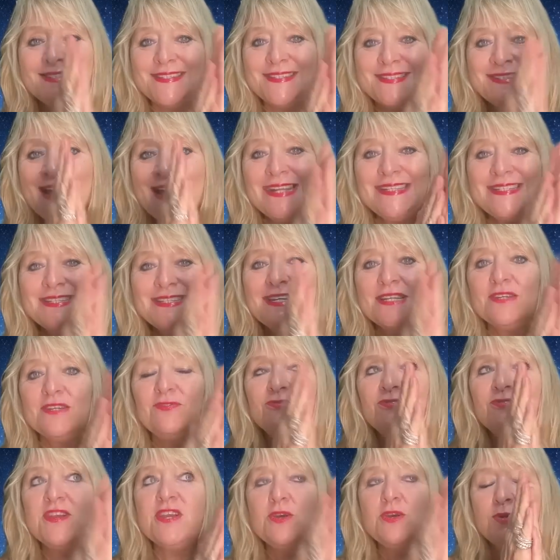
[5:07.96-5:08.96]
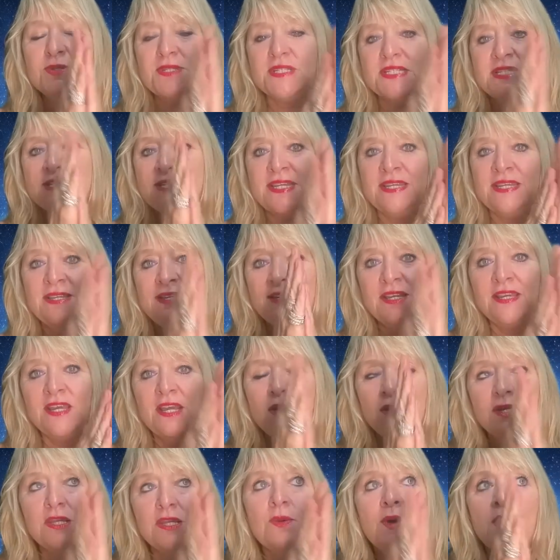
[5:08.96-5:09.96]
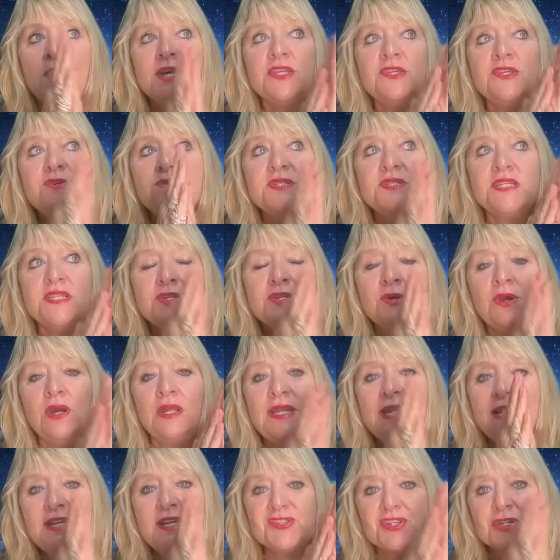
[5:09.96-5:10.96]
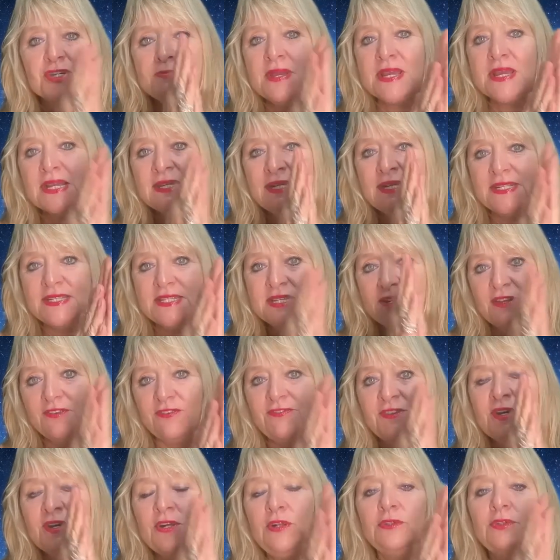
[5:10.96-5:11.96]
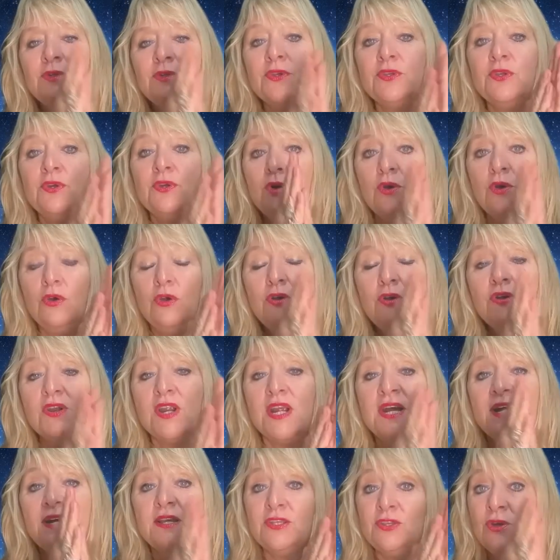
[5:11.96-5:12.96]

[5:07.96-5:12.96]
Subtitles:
static frequency. You are using your electromagnetic field or your aura,